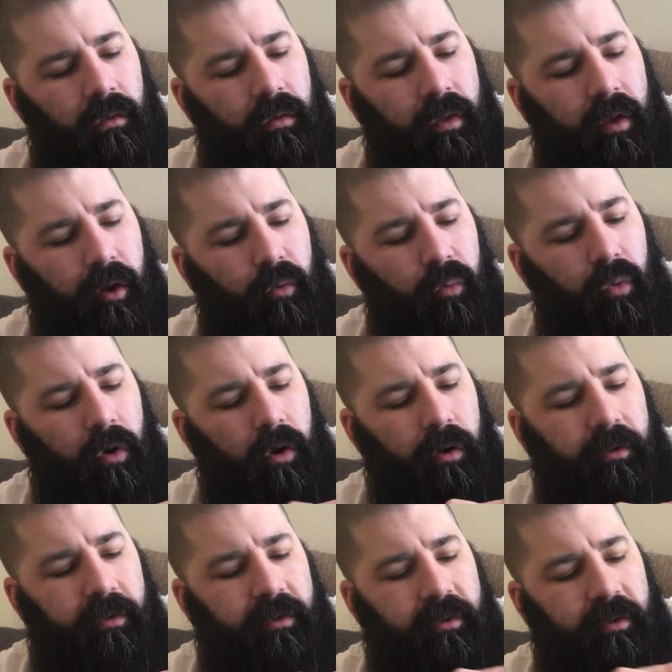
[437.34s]
There
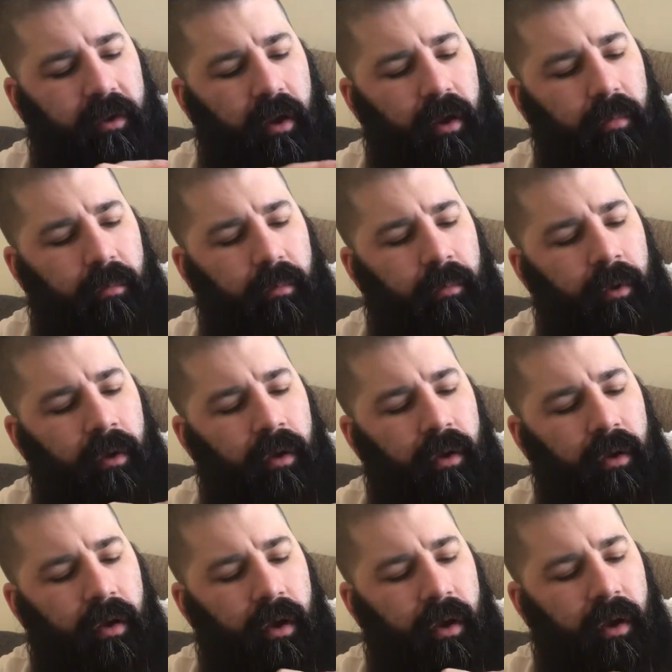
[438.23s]
were some
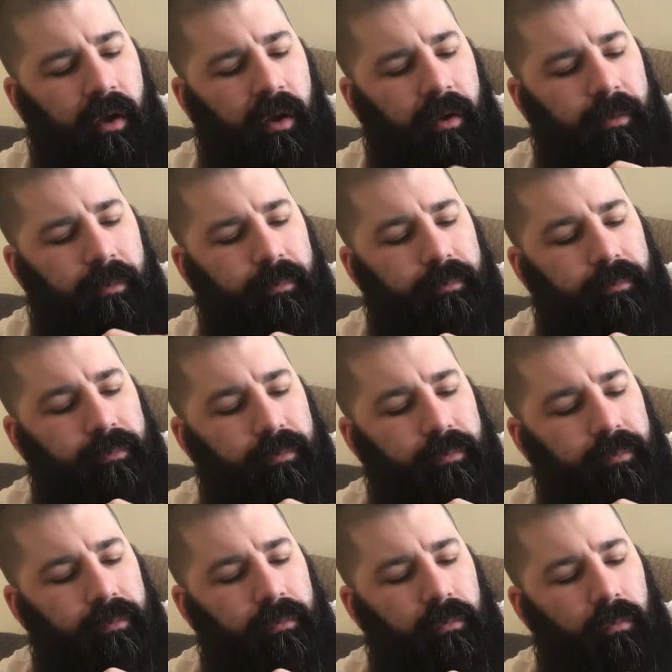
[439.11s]

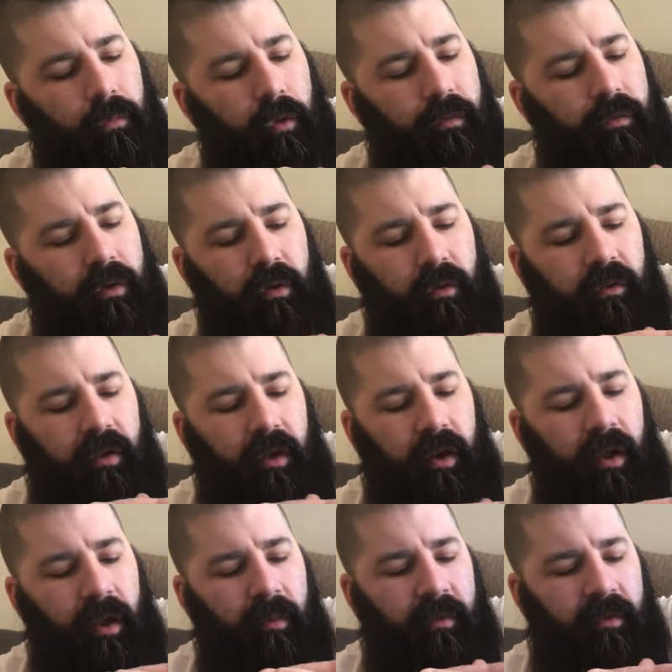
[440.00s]
reviews
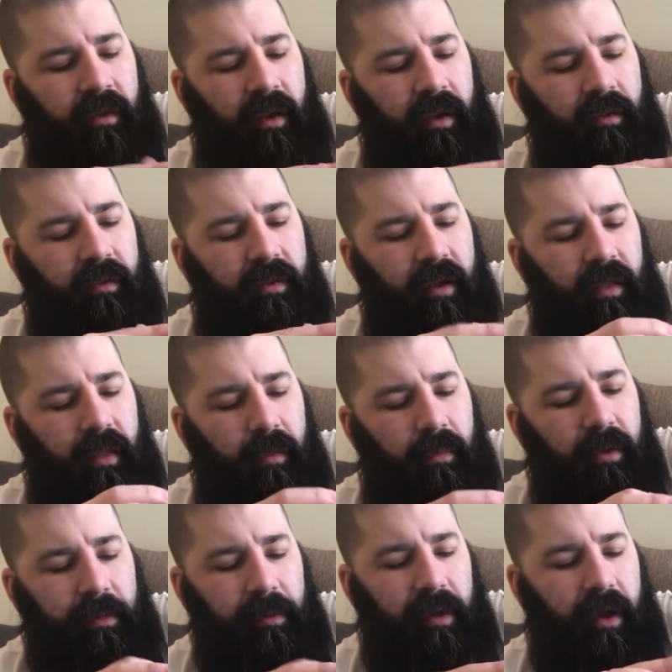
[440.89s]
on Amazon saying that
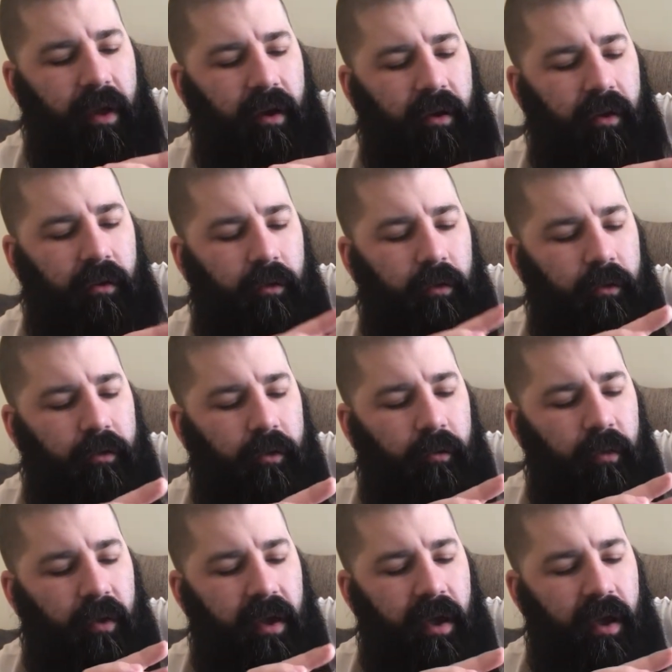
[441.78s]
people had an
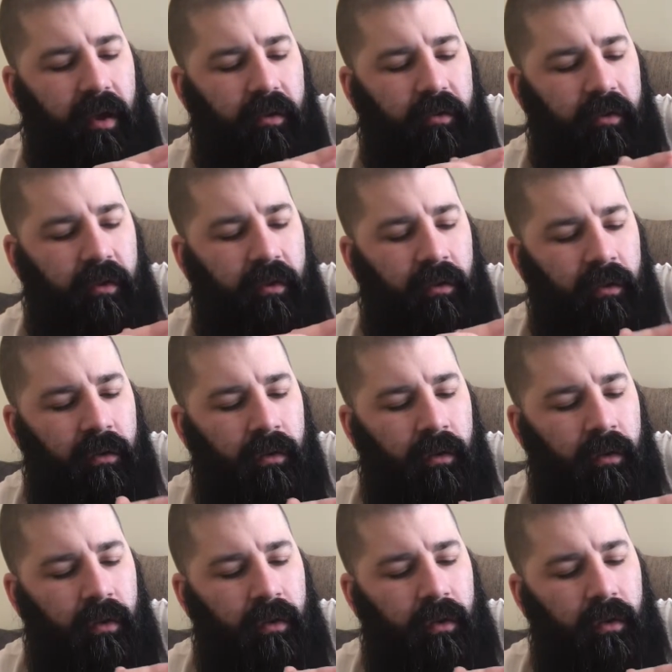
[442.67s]
allergic reaction
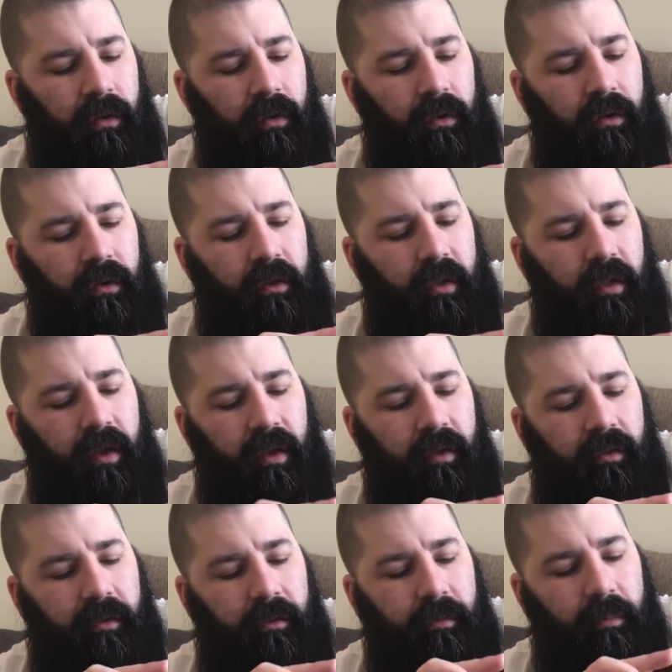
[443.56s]
to
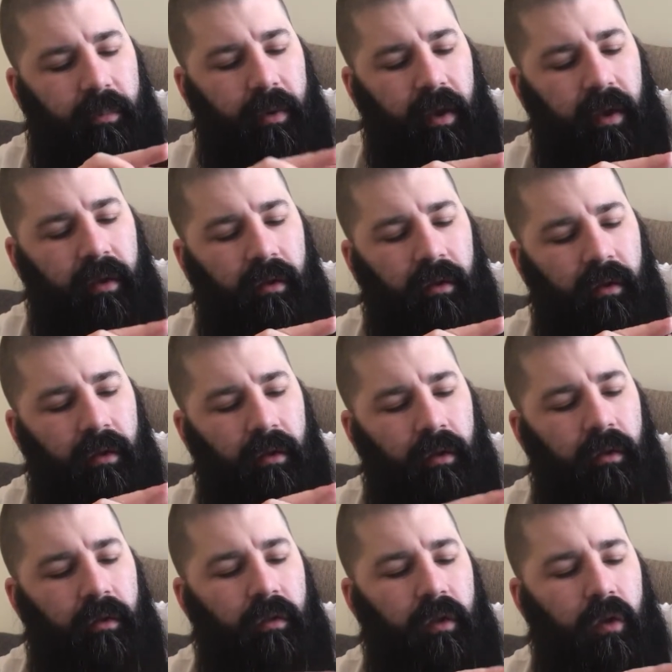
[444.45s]
this, but
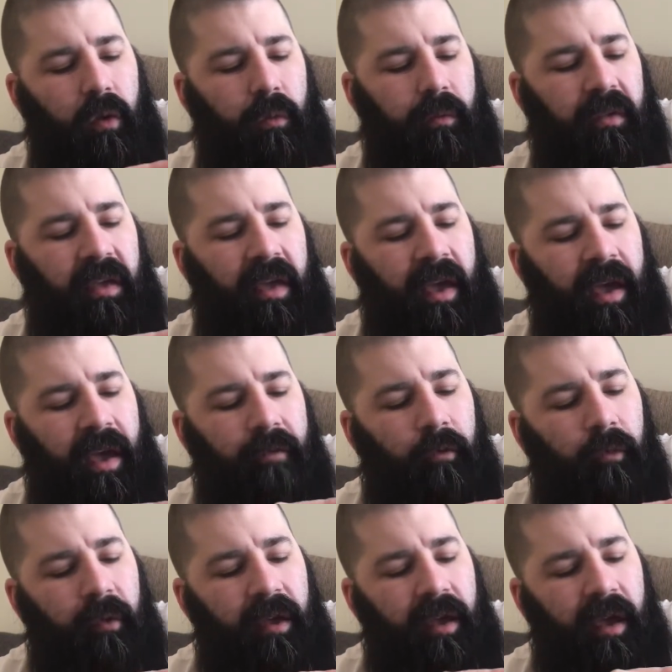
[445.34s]
you only have
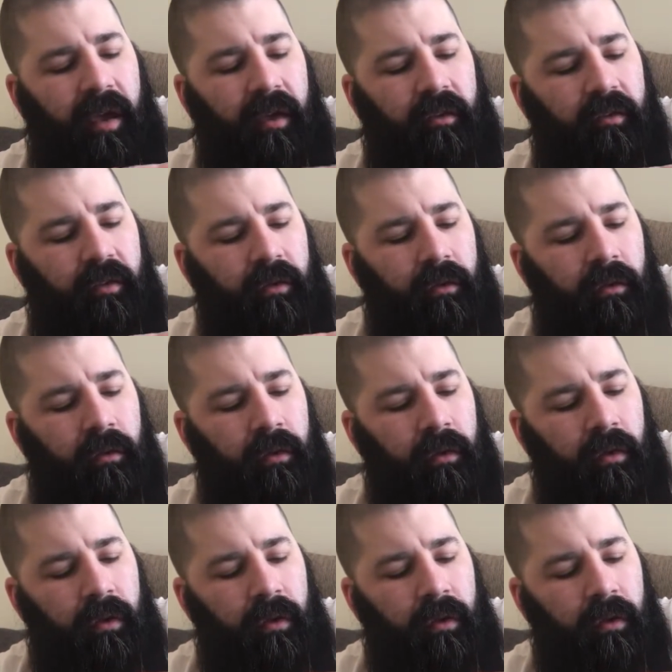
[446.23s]
a reaction